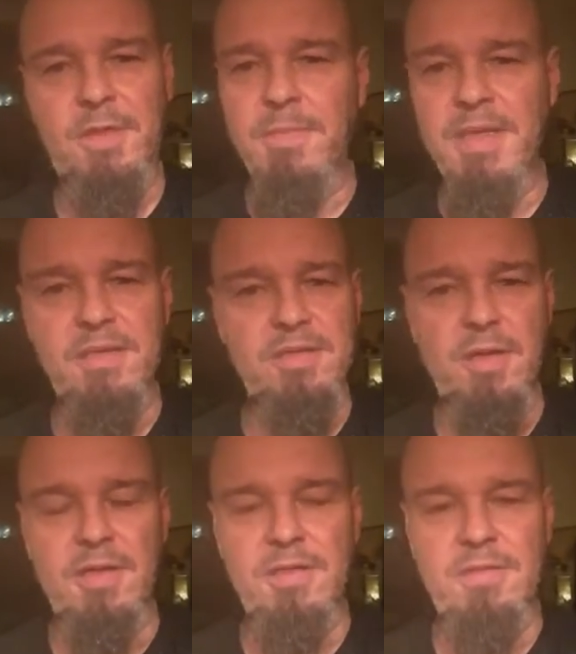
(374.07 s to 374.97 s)
be
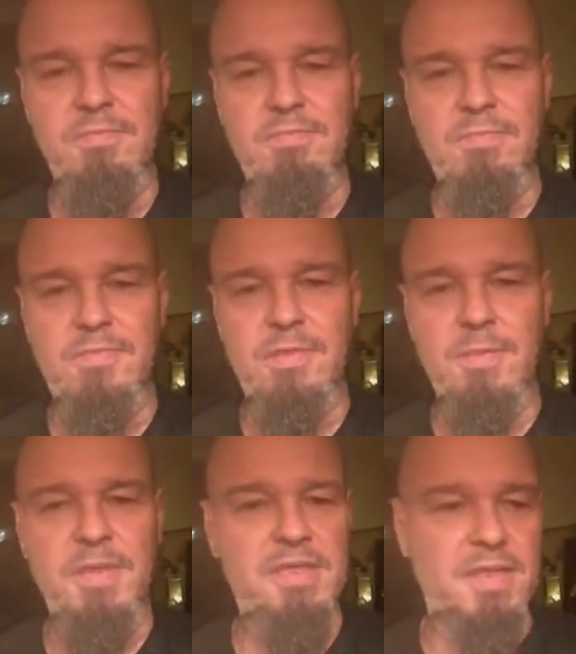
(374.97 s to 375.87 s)
discouraged.
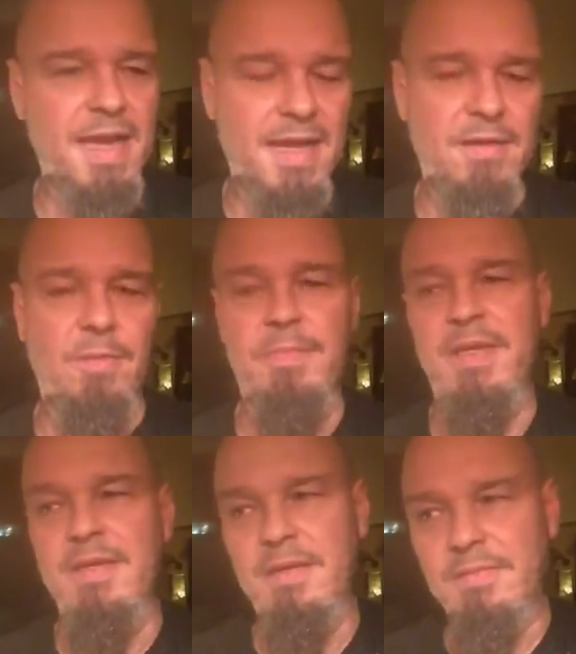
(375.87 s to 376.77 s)
Don't be sad. Don't
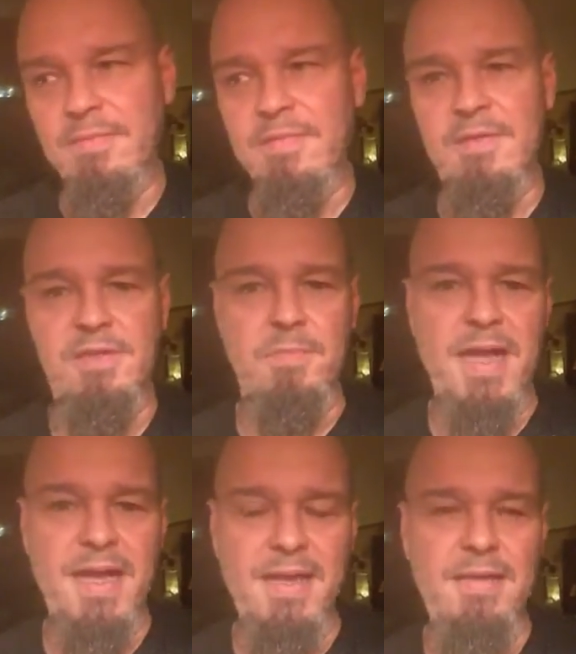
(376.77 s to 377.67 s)
be
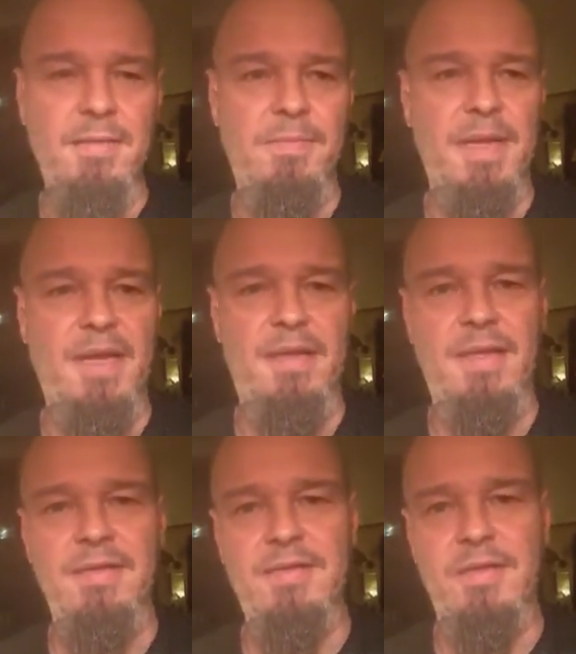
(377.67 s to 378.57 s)
dismayed about
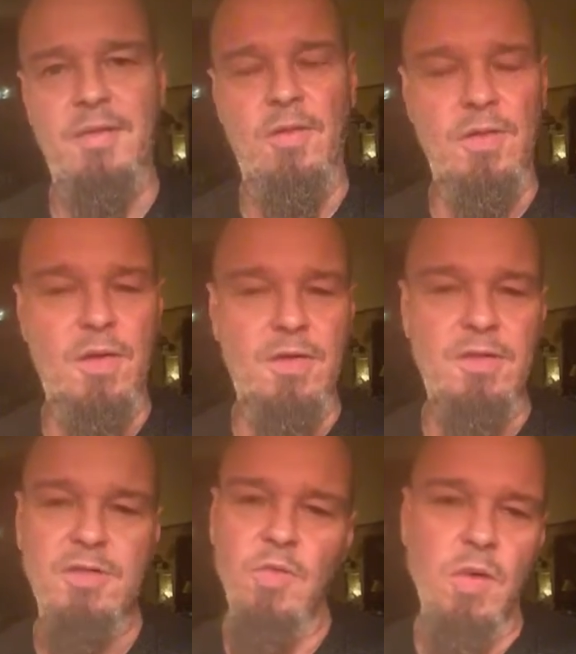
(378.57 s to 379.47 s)
things that are going on in
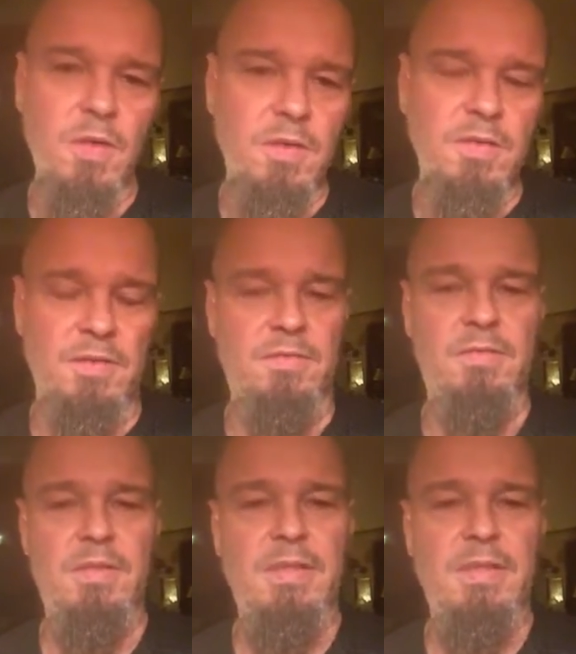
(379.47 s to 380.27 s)
this world and